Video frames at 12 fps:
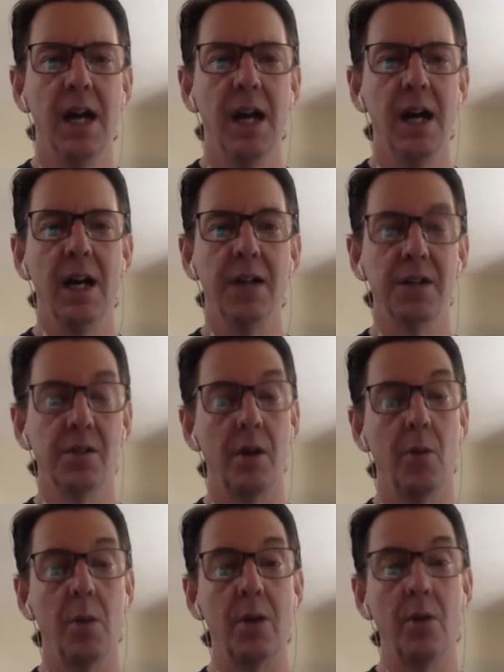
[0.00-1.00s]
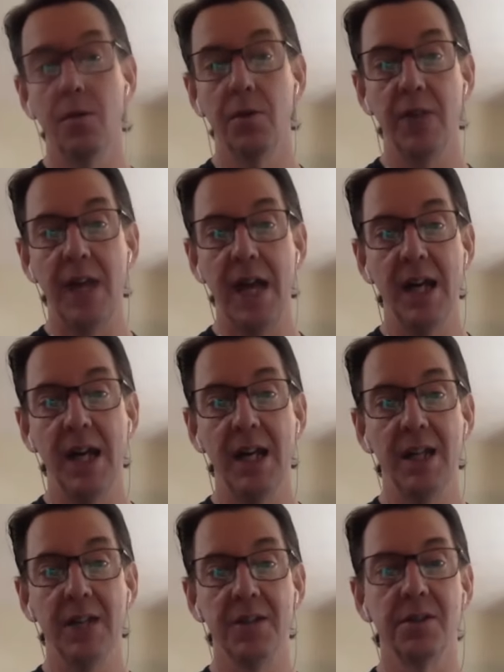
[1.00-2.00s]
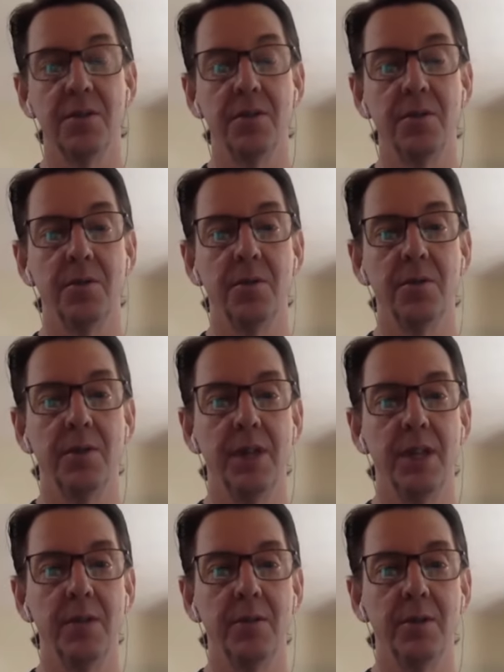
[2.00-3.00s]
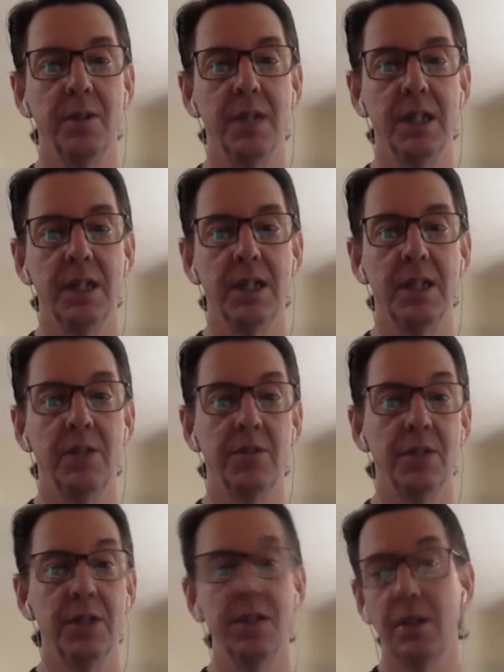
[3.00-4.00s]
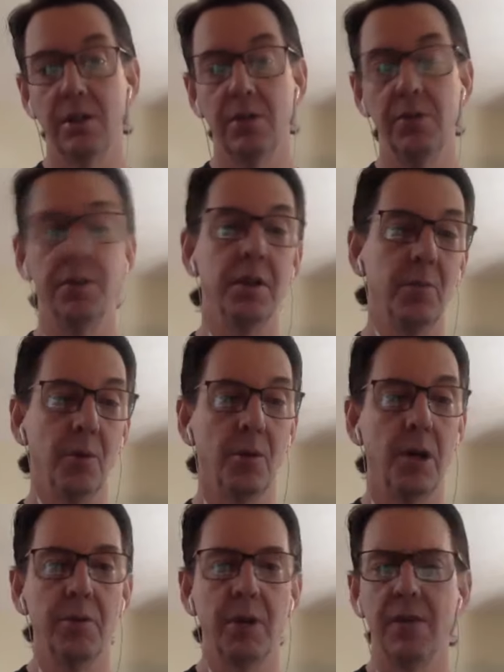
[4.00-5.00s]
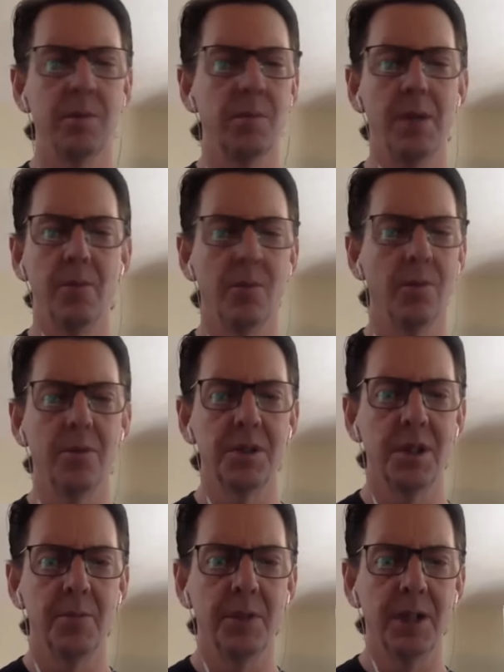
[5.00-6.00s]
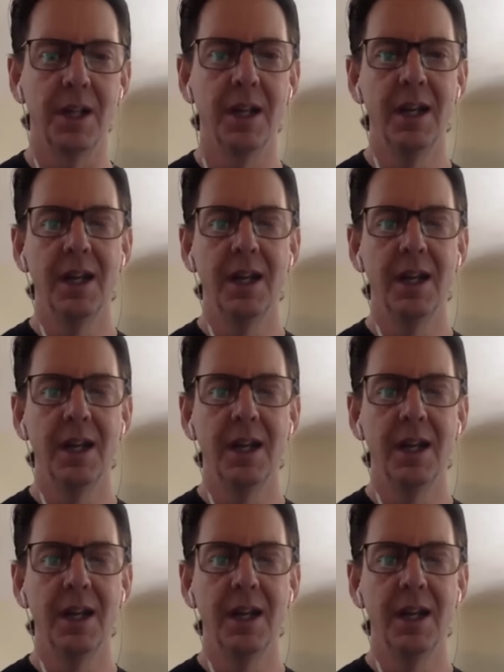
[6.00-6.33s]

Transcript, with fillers: And so I went over that. And so they either didn't include them or I would have to pay more or something.